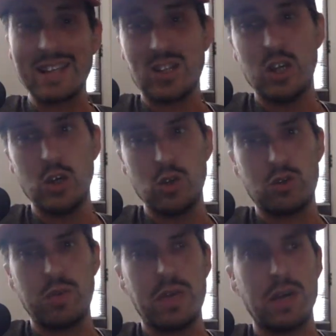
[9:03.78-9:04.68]

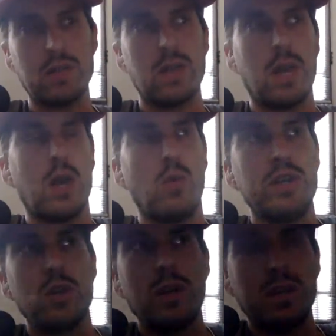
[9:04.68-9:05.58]
huge, because
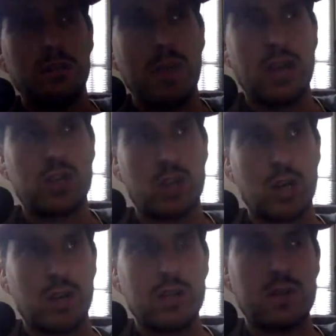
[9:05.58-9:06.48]
we do need to make
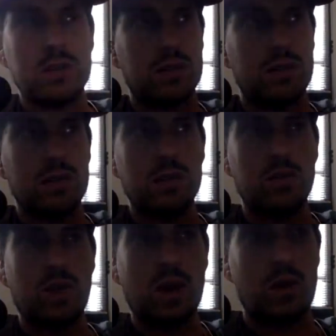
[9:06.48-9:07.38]
sure this
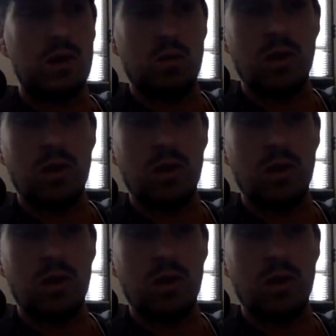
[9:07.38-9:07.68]
is where we're